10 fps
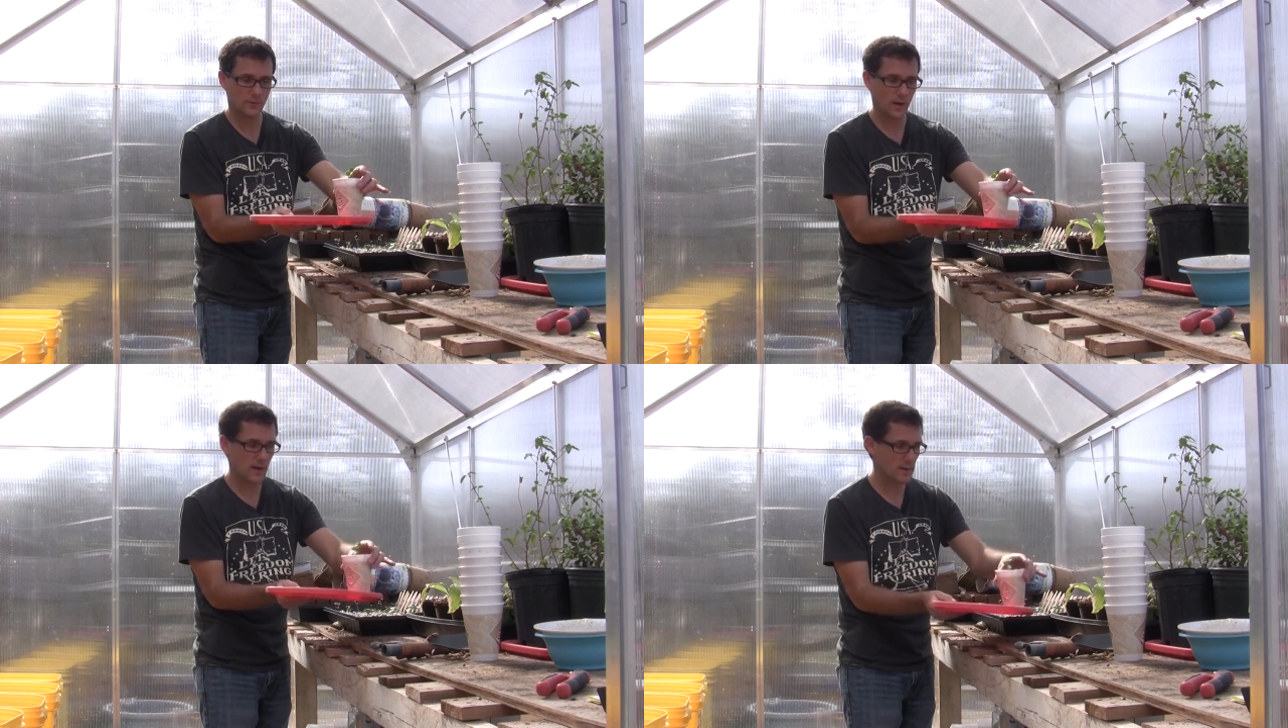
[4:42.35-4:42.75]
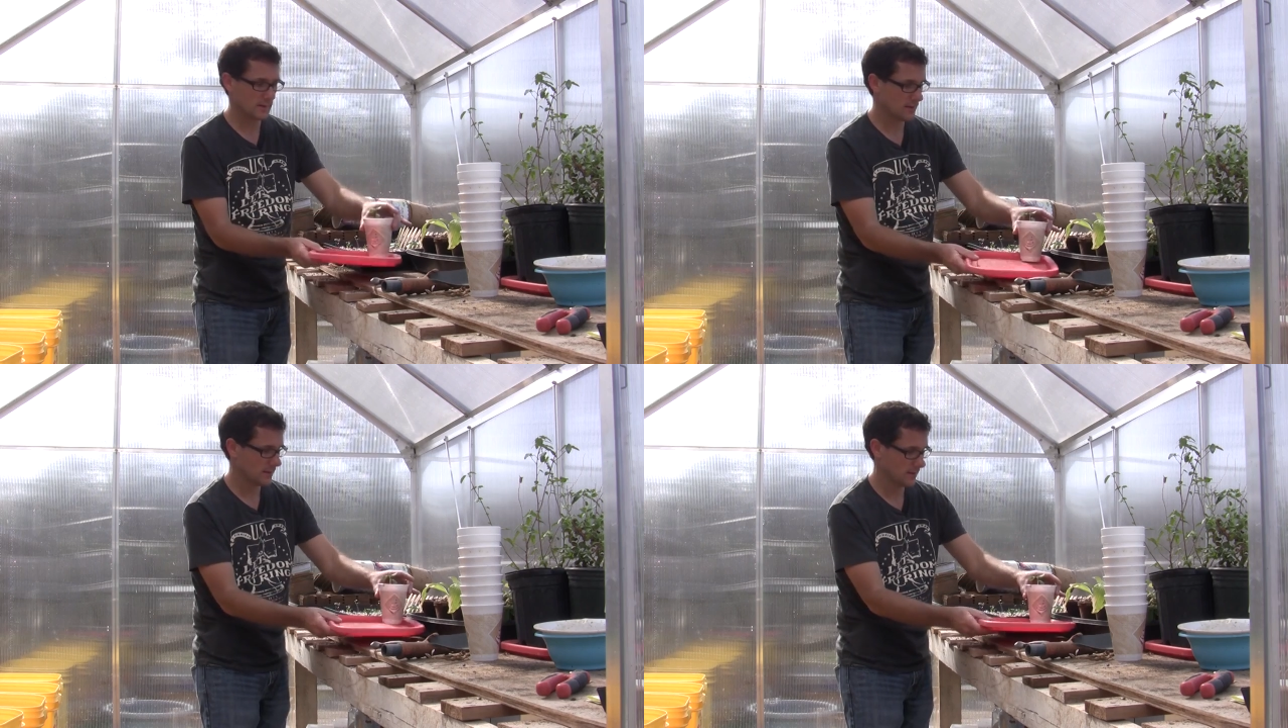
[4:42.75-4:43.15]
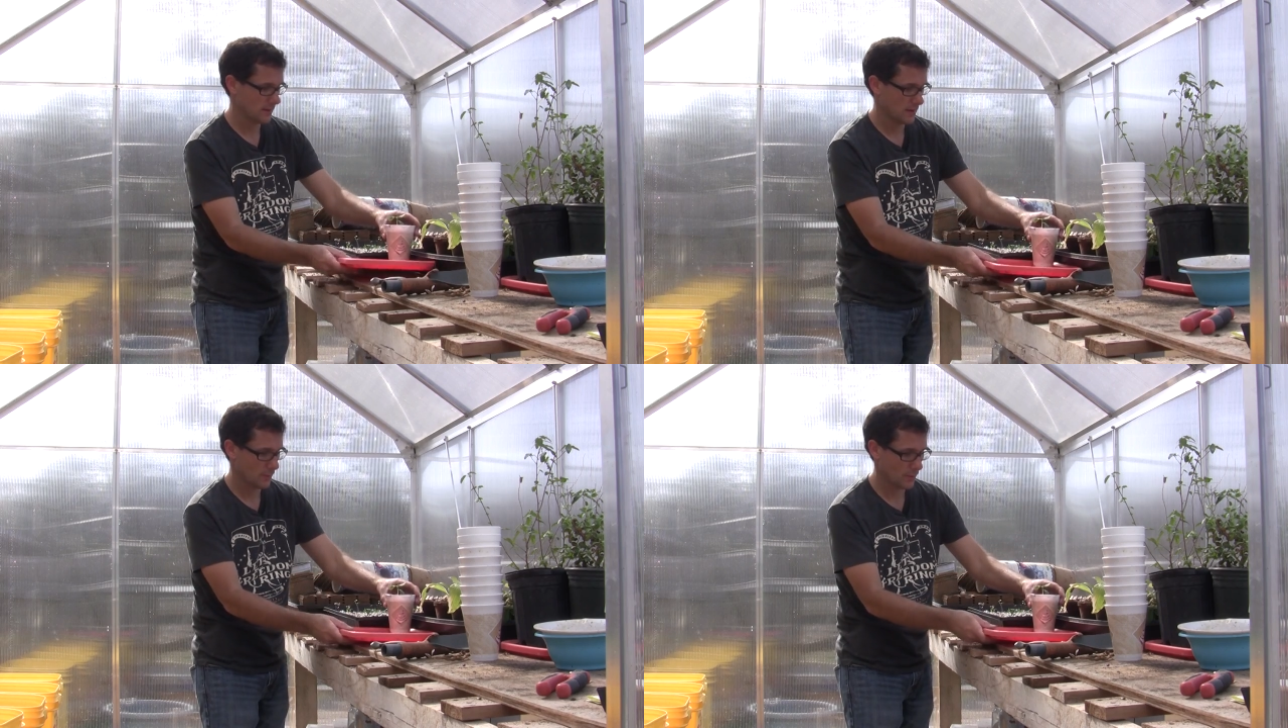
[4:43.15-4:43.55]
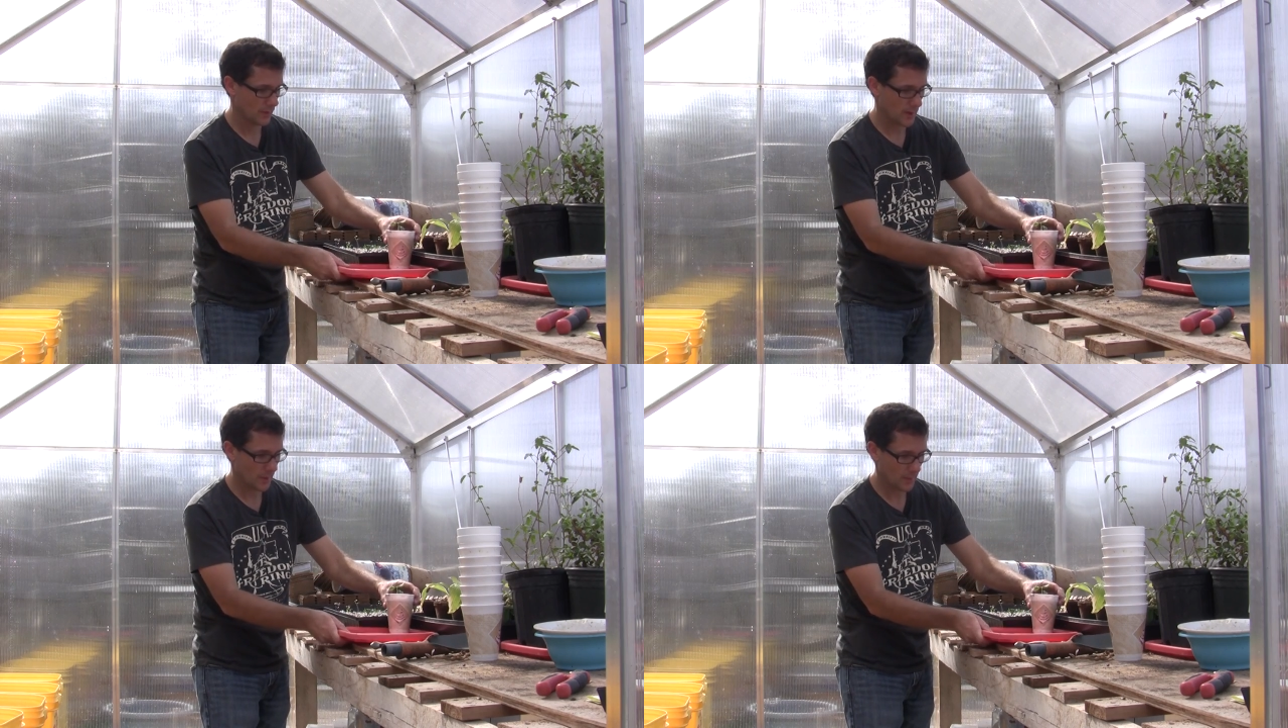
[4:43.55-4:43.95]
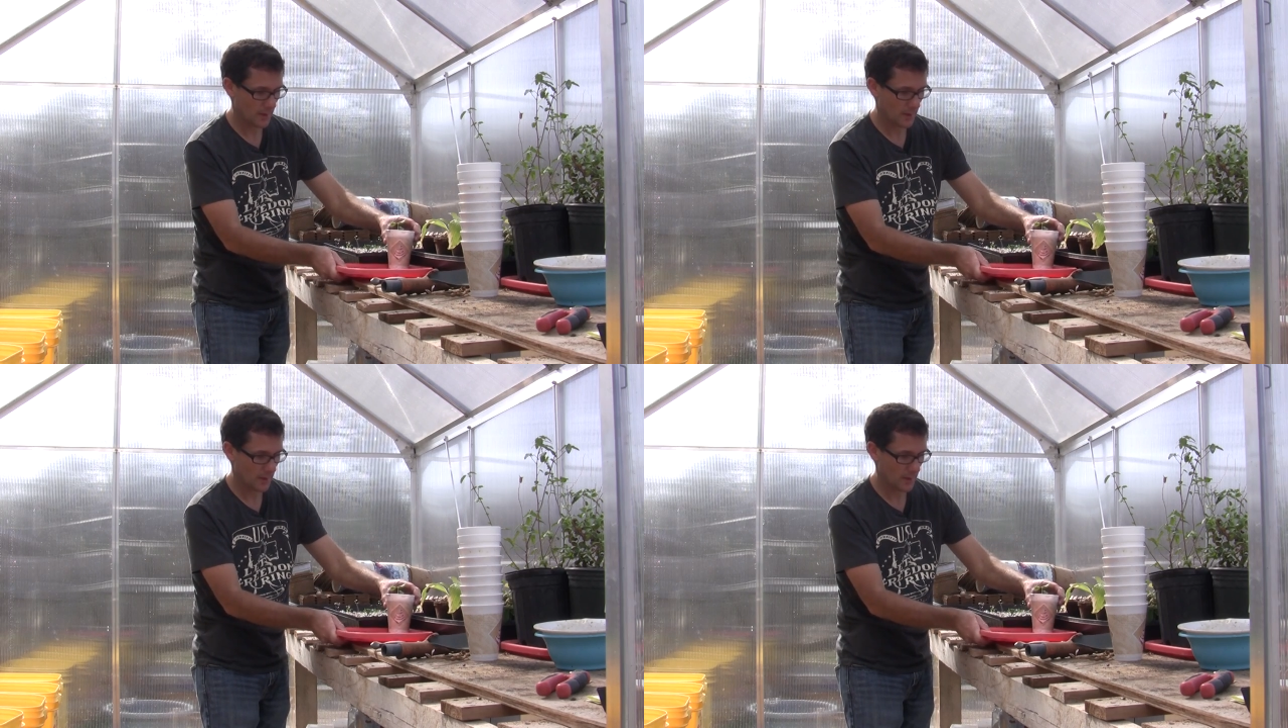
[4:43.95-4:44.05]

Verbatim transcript: trays, put it up